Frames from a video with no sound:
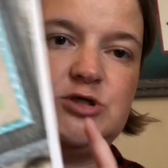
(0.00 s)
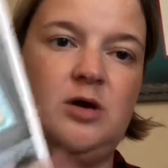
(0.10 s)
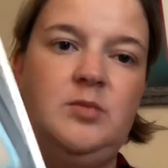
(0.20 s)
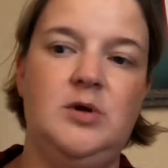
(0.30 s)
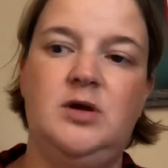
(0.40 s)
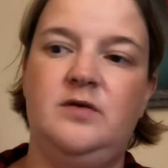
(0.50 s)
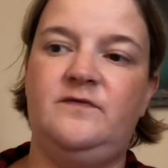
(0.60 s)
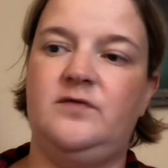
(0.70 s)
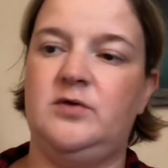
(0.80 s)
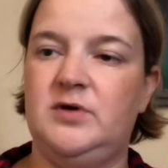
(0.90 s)
Shop
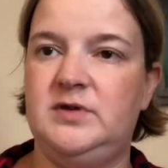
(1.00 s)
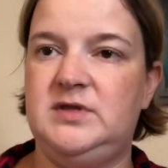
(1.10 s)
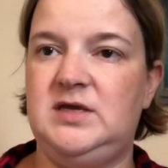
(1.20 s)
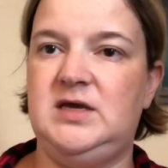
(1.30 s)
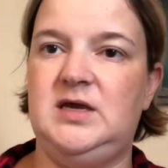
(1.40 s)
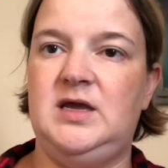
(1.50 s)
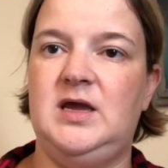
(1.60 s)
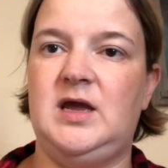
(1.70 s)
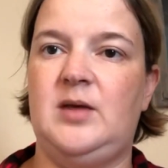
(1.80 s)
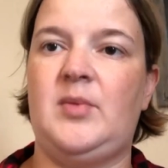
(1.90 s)
for
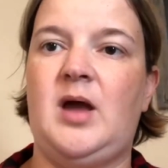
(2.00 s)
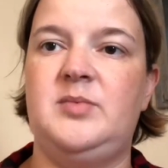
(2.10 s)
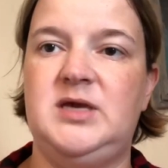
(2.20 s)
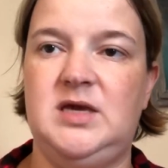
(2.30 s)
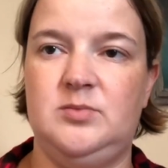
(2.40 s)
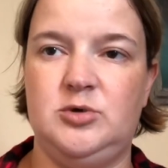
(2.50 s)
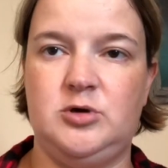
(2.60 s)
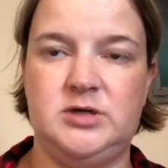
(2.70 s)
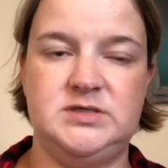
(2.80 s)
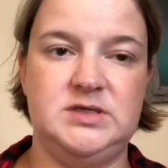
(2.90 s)
the Happy Camper
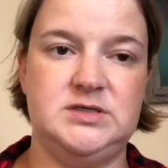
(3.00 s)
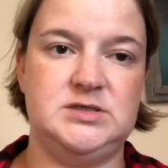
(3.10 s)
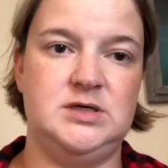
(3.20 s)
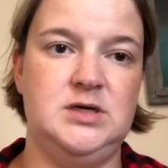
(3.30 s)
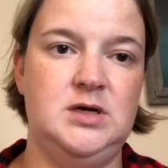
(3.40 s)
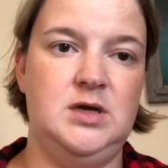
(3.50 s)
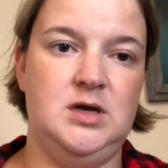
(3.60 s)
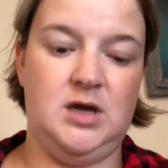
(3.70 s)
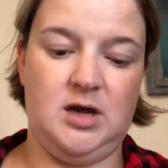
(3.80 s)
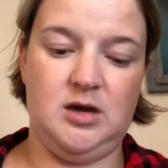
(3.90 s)
cross stitch
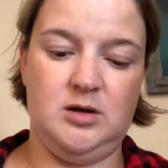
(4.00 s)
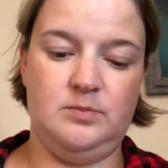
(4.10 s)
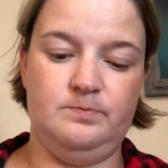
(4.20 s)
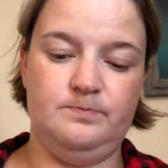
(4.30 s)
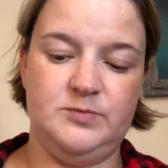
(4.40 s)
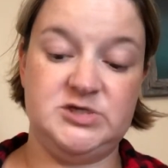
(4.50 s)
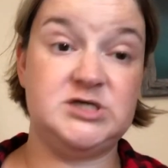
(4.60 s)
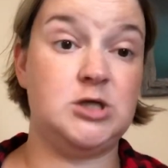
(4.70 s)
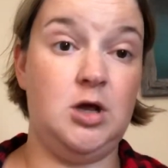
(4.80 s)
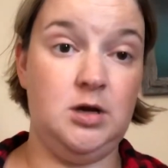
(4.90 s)

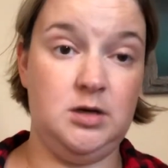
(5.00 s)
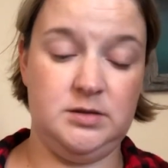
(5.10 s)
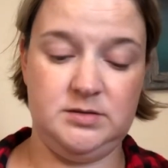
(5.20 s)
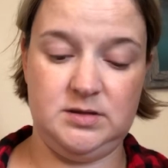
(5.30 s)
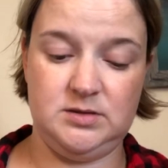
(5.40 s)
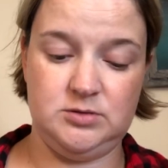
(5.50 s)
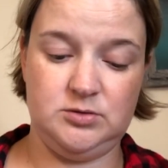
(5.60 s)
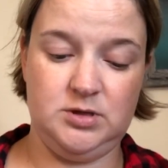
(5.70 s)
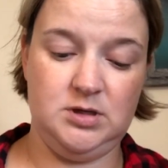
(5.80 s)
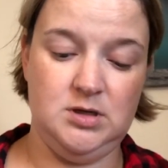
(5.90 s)
stitch along that they're
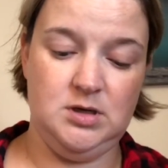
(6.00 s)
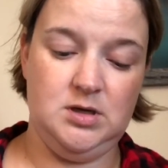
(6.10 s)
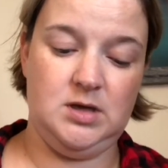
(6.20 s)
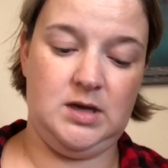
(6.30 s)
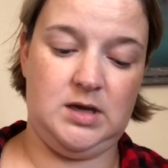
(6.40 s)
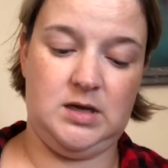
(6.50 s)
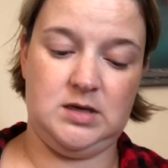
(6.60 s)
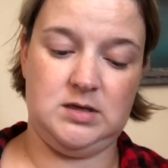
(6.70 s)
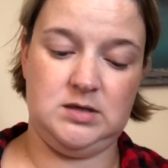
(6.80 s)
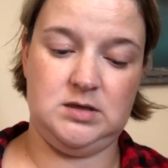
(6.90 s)
doing.
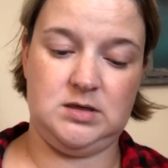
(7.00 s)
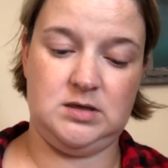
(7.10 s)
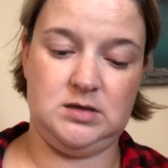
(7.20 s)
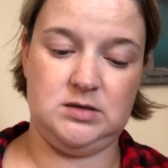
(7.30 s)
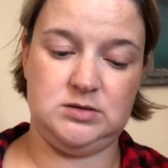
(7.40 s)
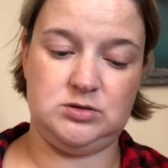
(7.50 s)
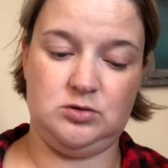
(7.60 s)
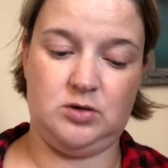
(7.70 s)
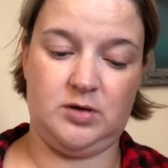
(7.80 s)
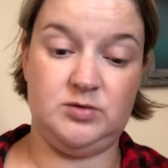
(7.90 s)
And
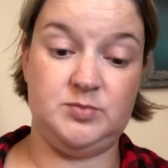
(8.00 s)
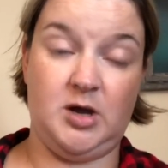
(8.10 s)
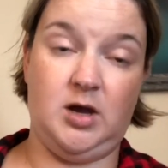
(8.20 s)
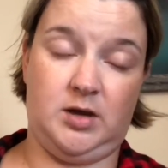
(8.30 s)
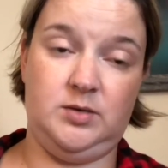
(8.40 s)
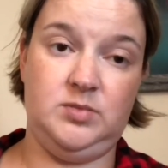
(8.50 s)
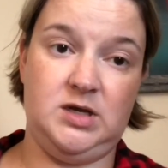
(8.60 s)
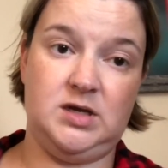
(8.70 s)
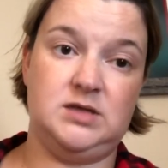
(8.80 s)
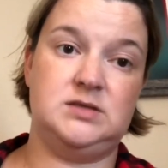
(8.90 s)
so I was behind
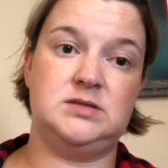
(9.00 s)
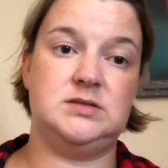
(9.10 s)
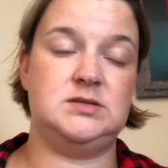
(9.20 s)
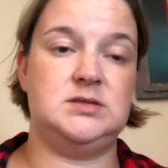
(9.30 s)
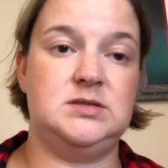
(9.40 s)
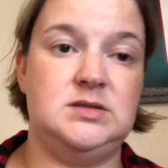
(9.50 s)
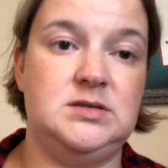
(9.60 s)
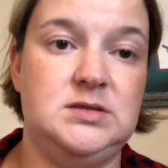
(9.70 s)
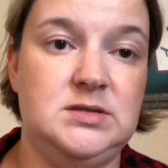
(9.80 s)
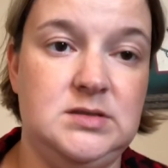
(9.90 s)
because,
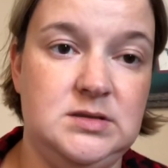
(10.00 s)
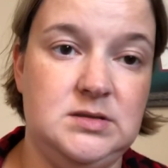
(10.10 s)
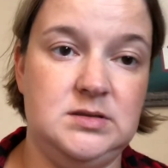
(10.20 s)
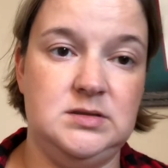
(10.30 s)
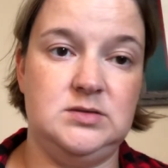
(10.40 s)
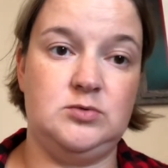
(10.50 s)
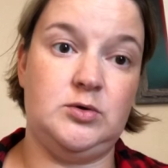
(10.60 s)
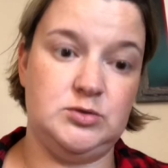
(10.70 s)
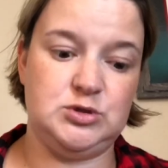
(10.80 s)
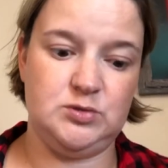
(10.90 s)
well,
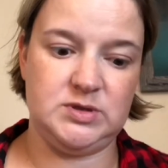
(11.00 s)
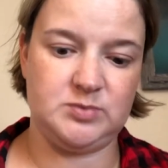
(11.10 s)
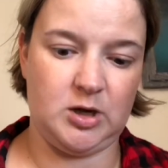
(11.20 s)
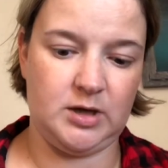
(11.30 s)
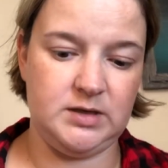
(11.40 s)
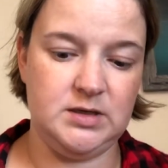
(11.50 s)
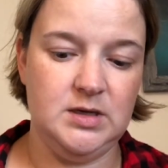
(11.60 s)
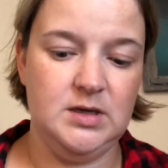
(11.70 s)
I was 2 weeks behind